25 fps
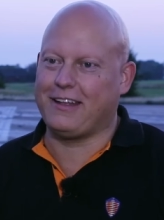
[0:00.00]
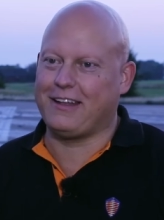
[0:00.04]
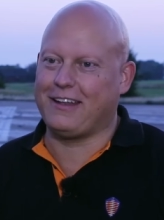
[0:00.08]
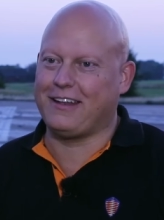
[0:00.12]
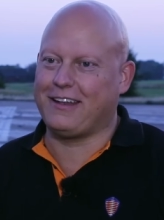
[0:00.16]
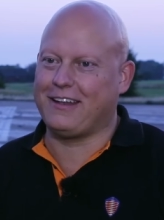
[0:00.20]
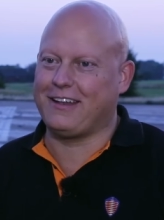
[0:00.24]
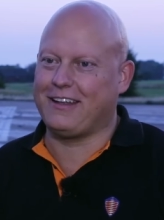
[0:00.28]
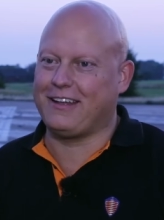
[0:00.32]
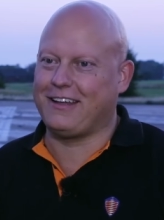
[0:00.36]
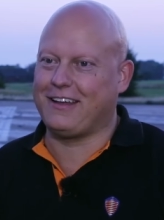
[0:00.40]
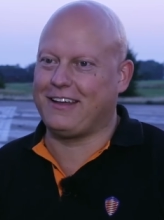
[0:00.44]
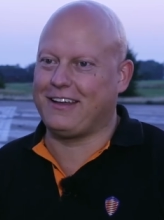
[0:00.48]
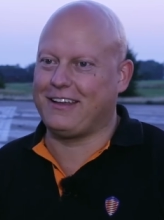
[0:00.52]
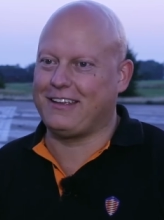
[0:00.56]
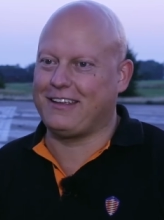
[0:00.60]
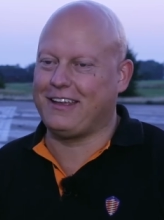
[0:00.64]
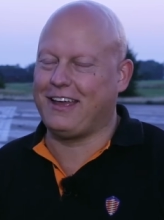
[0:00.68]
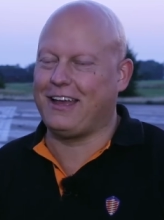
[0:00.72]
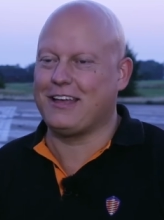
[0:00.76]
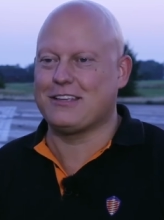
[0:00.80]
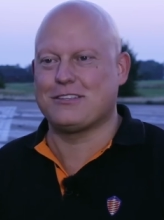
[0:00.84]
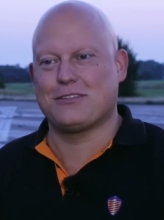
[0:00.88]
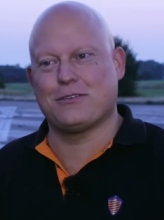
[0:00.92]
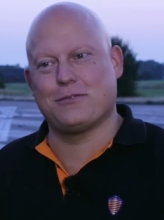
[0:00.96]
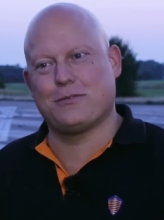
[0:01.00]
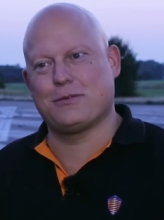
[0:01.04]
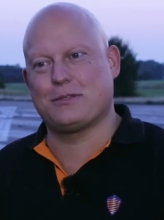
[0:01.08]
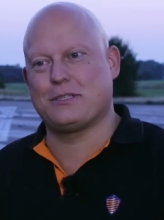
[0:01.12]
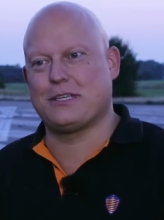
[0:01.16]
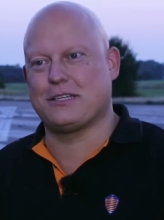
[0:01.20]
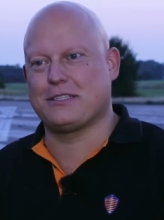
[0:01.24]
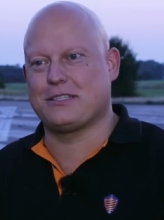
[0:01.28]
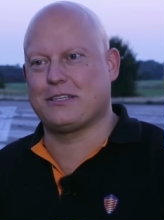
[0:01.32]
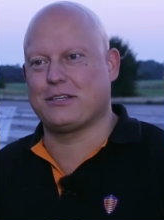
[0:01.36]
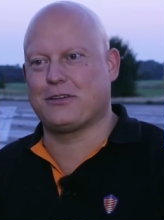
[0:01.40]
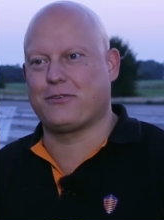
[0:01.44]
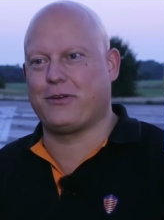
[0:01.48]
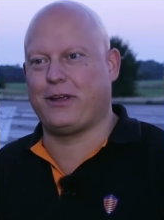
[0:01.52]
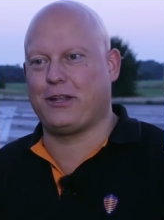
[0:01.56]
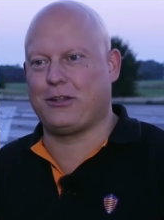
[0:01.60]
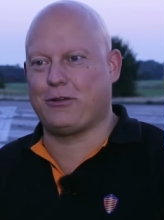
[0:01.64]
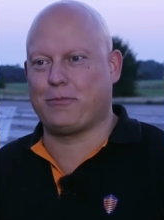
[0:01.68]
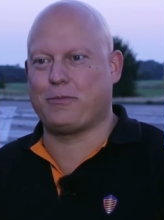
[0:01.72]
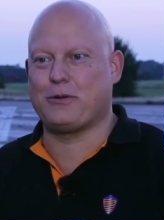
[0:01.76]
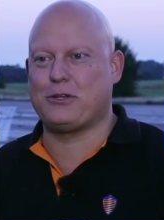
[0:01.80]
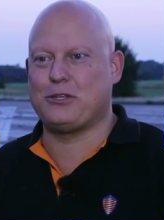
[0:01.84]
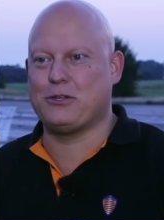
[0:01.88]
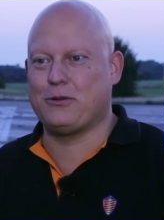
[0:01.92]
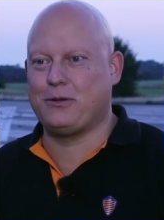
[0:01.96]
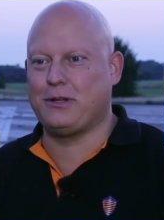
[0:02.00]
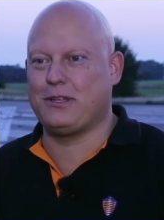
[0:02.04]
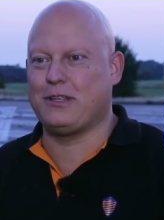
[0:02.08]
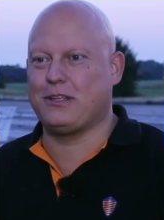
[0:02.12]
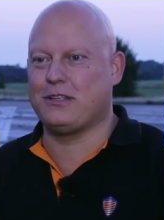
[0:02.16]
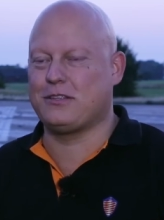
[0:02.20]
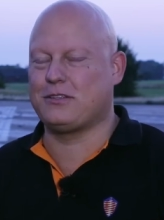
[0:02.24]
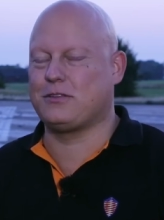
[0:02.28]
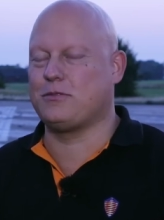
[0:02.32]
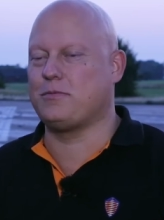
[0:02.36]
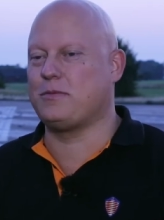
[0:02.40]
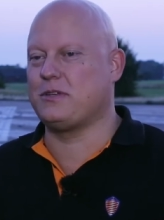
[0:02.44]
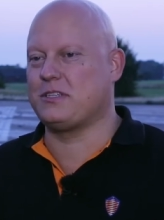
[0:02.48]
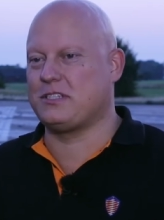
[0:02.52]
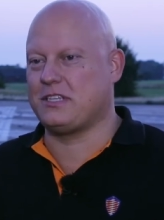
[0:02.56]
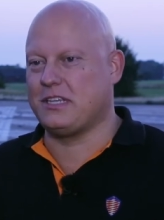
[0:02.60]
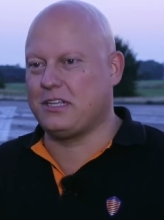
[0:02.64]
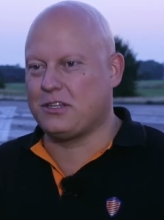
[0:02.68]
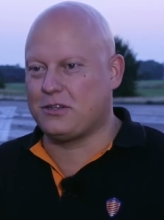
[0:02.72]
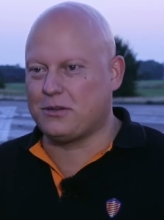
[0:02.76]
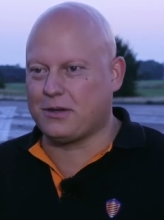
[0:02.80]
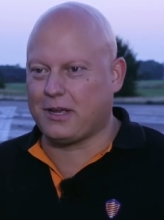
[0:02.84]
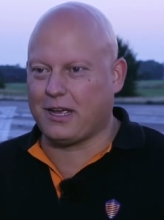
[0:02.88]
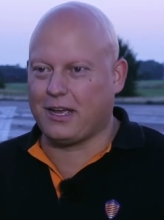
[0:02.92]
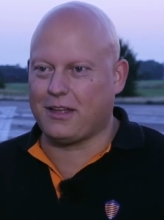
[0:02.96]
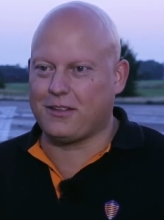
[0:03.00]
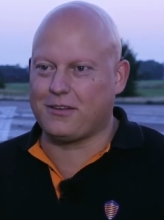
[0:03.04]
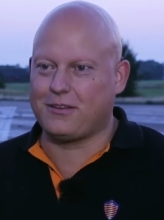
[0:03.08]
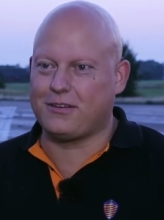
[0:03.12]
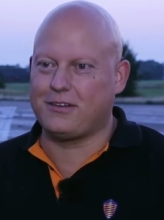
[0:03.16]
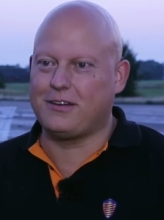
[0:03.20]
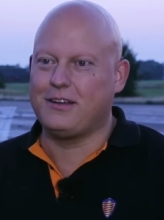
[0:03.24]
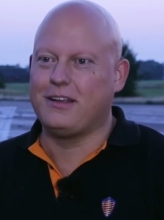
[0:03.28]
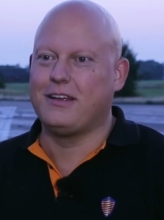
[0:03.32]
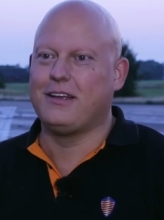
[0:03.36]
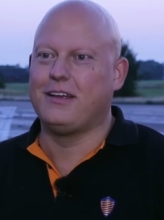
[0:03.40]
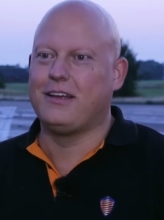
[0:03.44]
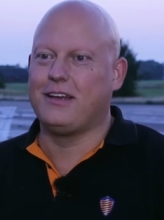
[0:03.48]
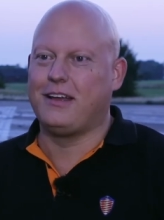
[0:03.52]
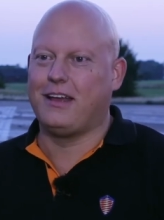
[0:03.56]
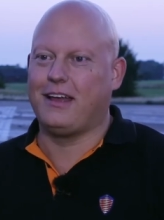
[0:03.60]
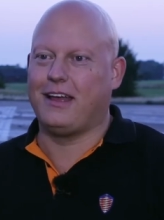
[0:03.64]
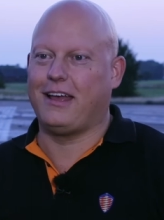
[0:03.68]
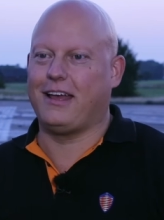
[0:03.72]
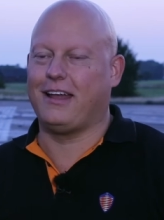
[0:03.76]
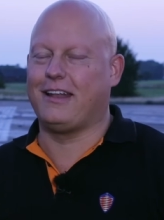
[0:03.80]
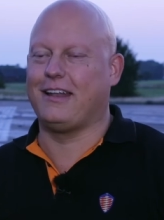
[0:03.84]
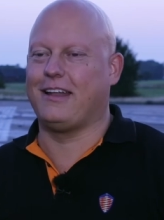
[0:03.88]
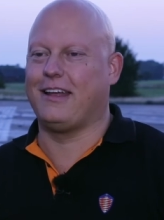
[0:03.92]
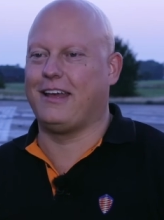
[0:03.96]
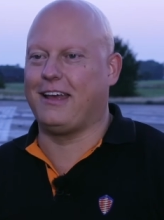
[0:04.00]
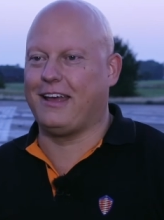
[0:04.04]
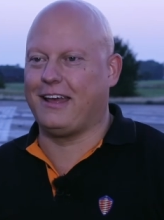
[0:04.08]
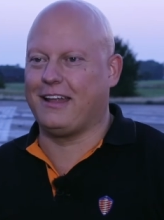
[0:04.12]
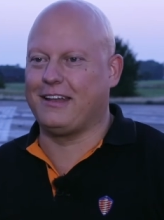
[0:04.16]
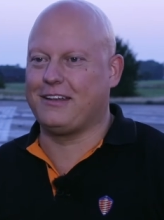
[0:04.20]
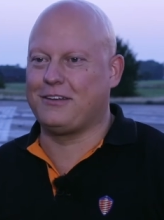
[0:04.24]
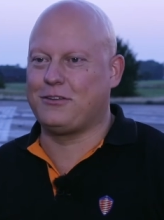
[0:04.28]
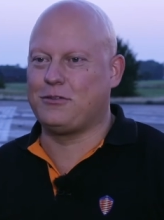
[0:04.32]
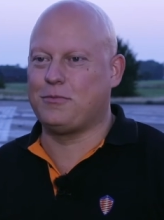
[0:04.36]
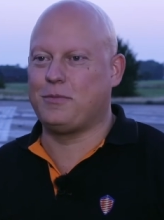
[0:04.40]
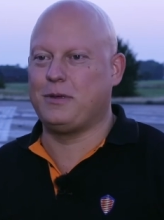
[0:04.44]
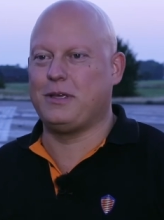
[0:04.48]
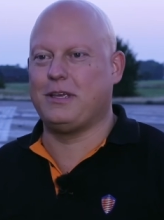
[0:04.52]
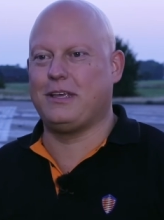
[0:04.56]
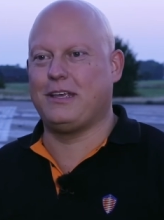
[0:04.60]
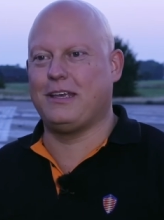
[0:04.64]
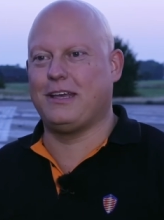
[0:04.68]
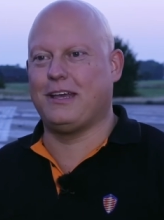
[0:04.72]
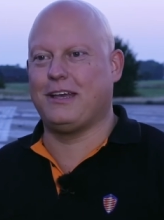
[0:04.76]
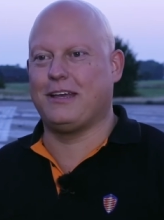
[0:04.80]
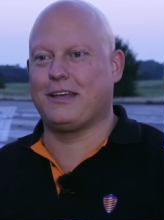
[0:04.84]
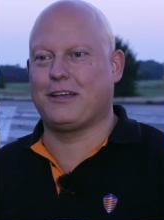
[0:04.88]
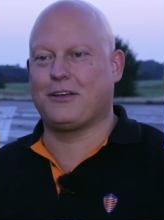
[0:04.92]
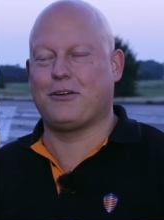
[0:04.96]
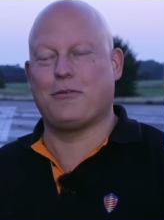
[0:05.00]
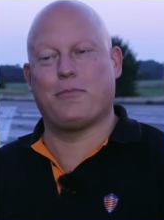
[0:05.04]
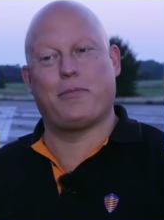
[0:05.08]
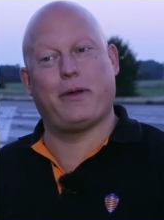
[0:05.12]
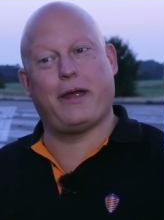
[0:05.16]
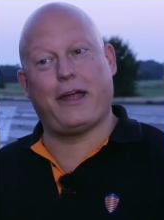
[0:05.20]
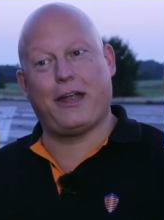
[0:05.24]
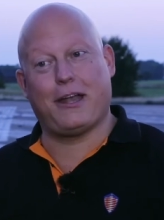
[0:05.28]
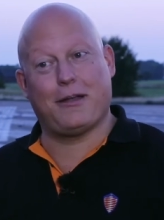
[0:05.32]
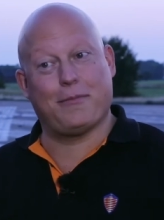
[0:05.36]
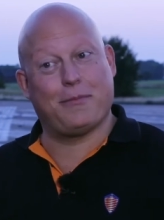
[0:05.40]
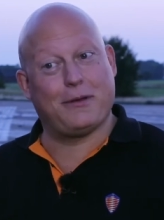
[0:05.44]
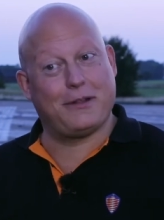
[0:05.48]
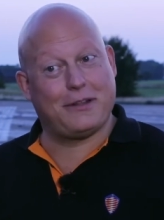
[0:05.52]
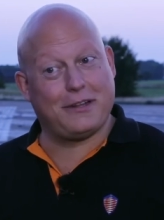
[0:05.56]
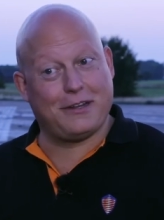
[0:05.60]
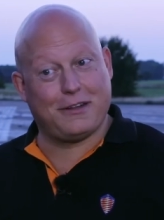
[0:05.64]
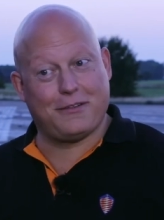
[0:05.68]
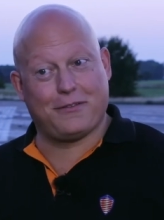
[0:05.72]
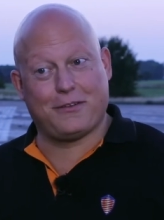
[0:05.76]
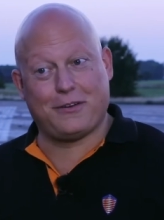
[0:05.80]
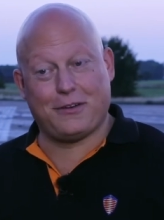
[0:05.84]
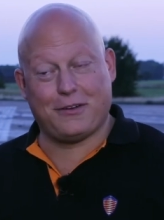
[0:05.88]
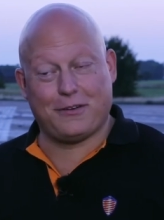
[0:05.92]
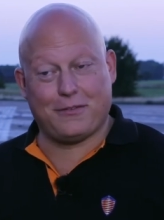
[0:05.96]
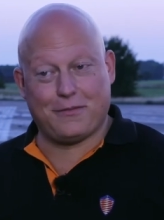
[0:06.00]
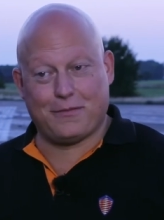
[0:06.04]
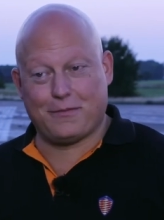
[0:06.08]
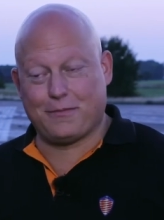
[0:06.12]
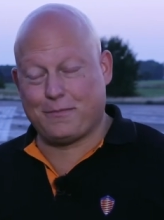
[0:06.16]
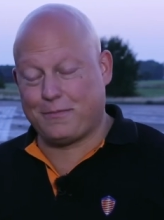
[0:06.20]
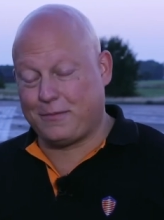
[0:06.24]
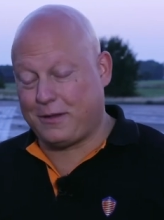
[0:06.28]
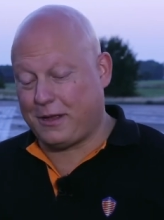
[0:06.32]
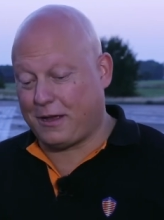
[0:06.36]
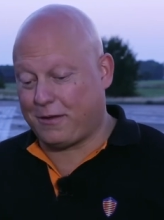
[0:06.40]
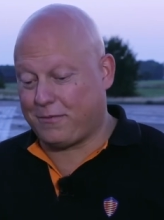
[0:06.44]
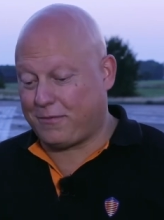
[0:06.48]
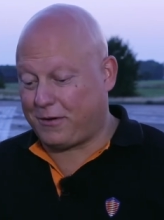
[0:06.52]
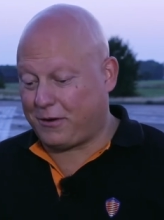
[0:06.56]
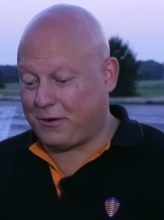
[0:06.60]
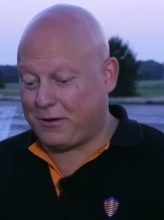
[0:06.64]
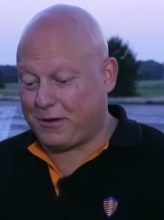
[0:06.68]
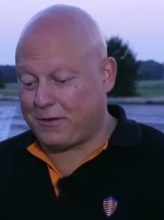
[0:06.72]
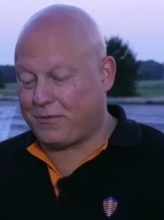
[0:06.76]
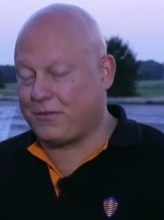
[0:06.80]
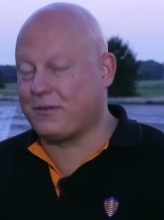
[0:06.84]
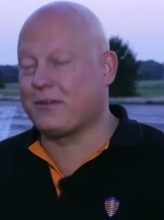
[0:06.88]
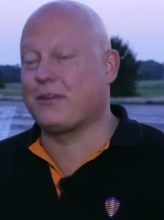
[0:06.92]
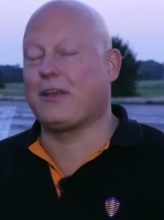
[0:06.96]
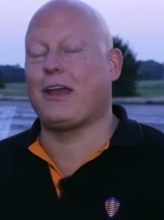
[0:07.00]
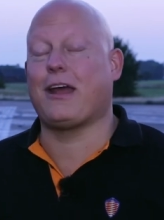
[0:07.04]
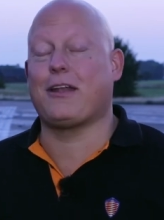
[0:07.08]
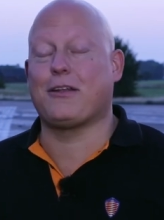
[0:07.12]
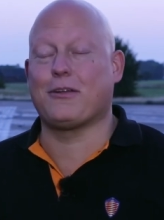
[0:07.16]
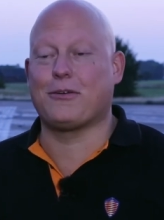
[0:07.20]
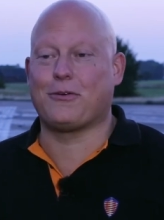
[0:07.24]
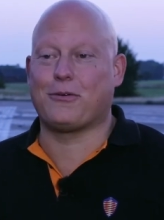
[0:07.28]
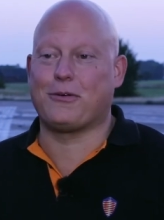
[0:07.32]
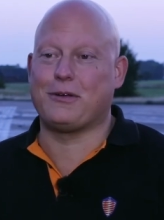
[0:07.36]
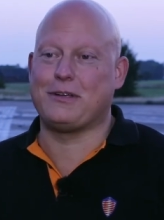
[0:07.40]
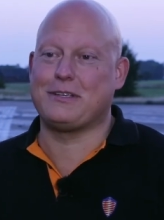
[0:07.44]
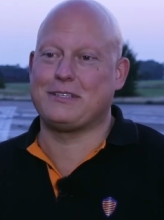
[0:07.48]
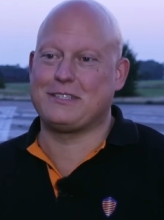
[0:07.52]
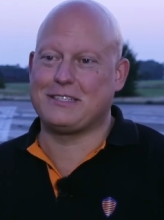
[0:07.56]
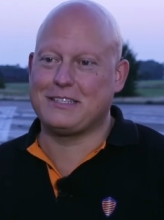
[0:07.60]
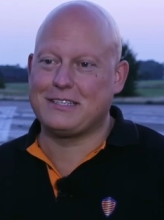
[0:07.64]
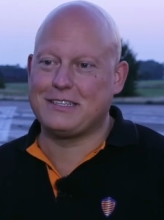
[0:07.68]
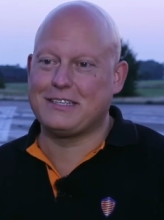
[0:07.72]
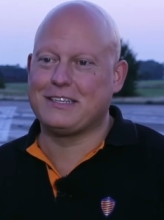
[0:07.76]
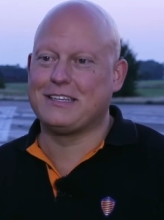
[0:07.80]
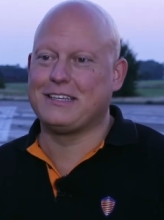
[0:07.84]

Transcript: And uh, yeah, so it was just a great opportunity to be seen together and, and to be uh, compared, but in a very, yeah, very different categories.